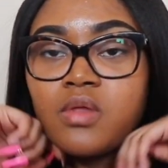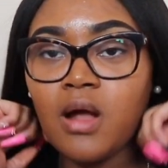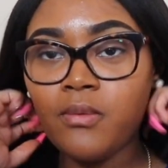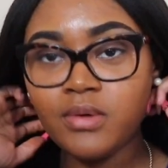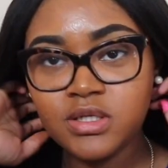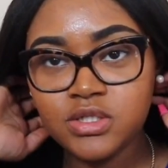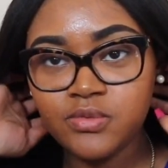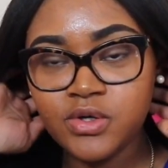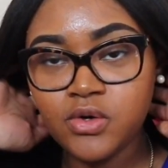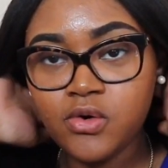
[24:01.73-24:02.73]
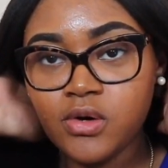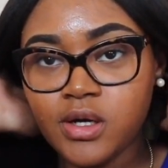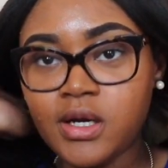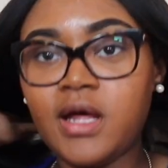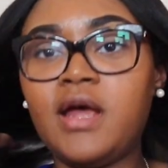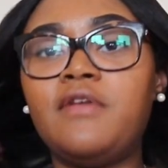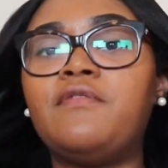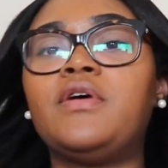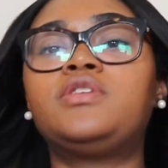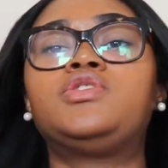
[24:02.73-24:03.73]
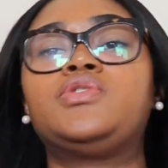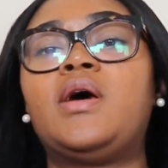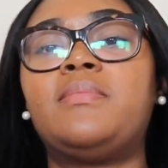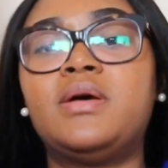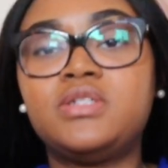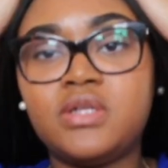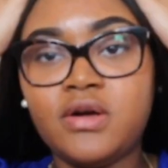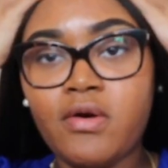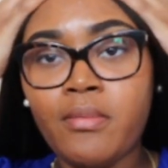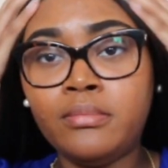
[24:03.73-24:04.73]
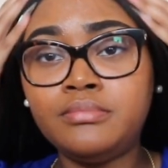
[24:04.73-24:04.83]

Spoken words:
I wanted to record a first trimester